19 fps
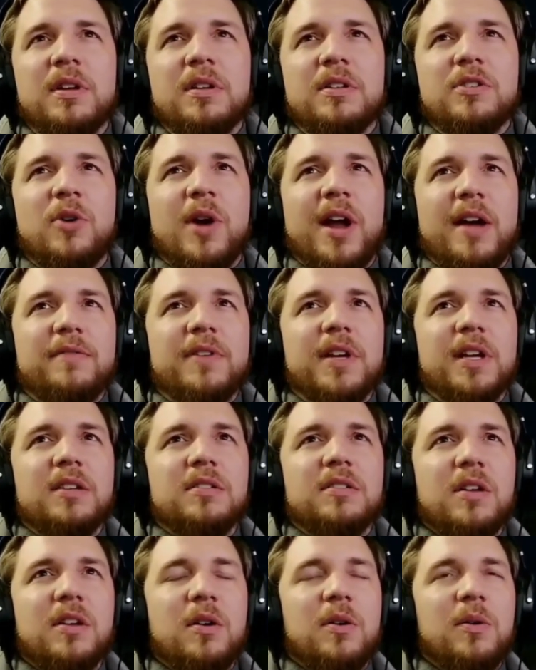traffic.
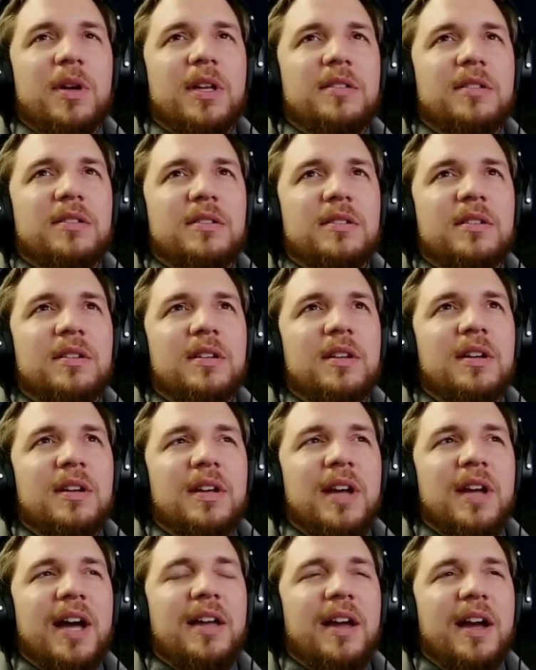So it's
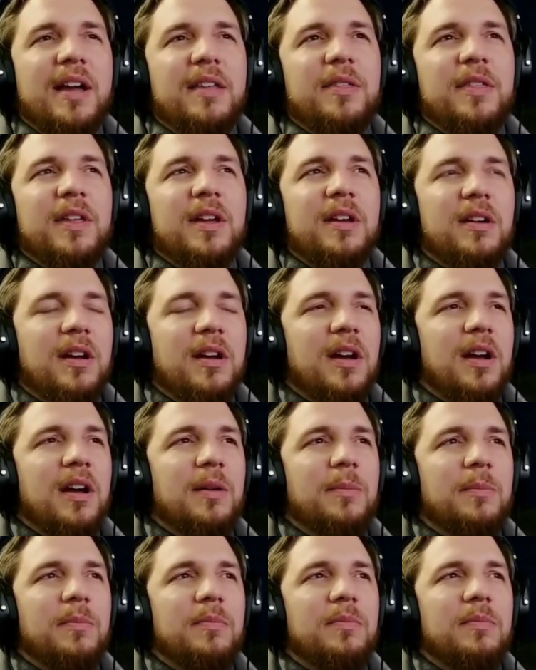I, I think
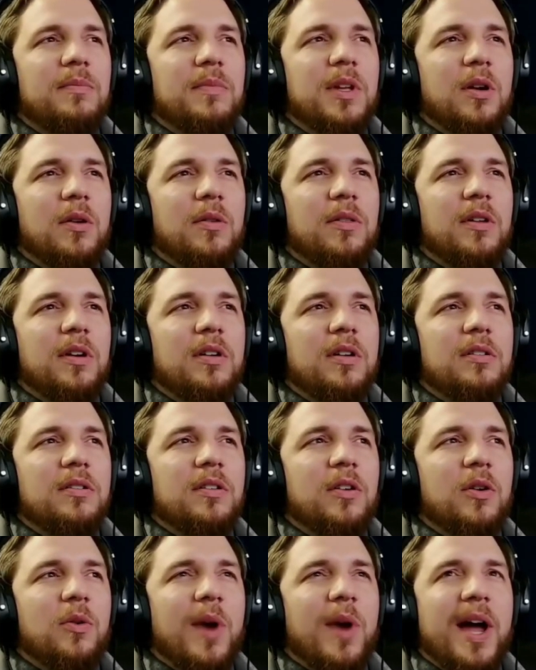um, you know the
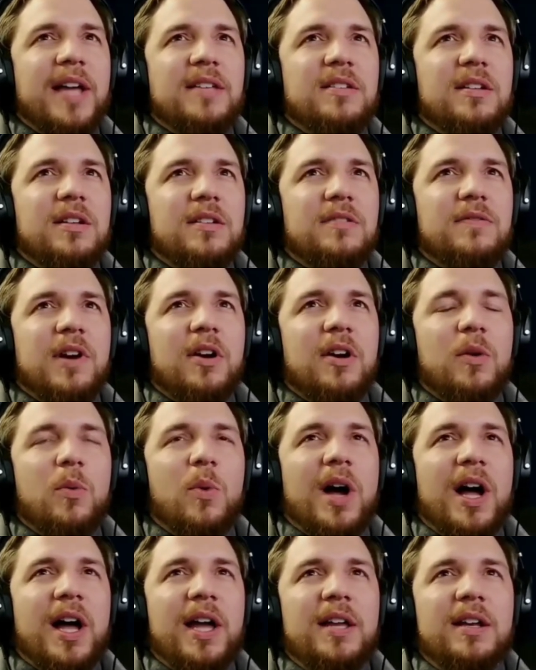the horizon is very
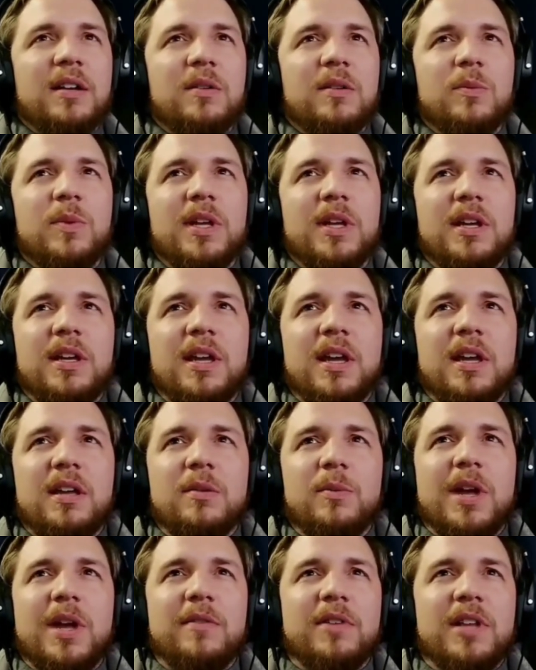wide, and we can
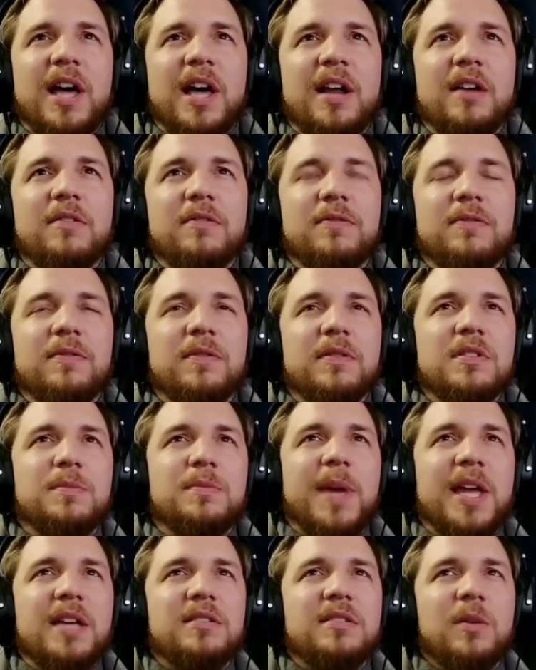we have a lot of
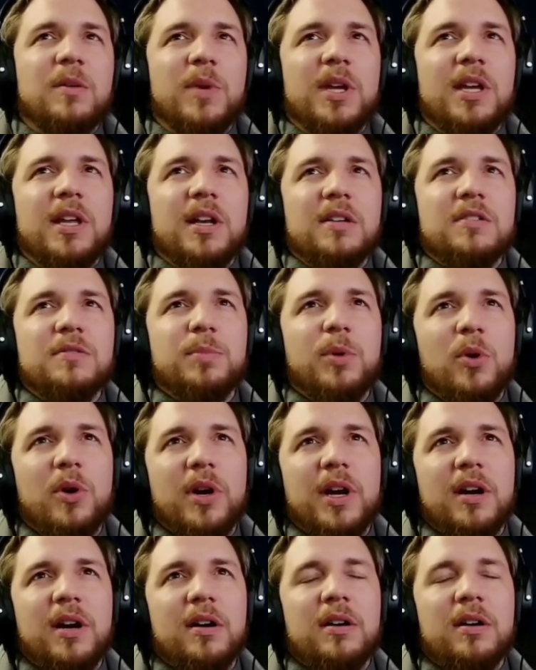space that we can explore
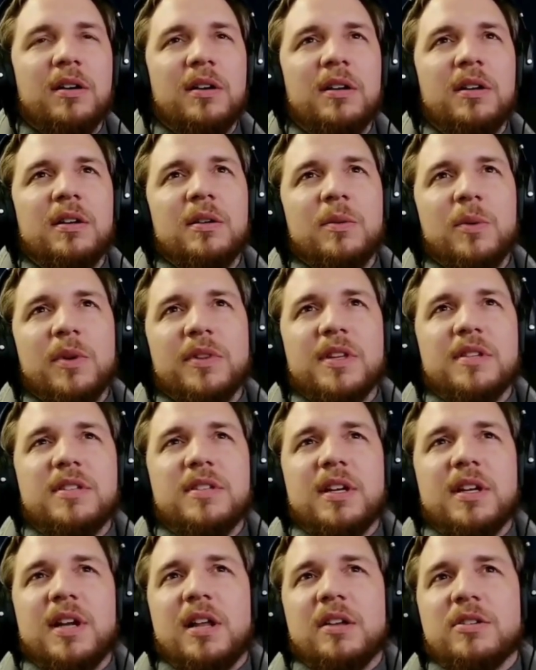here with this
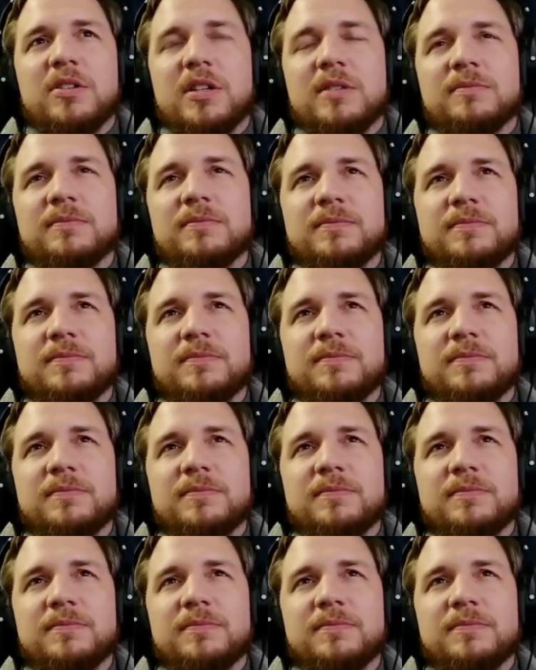technology.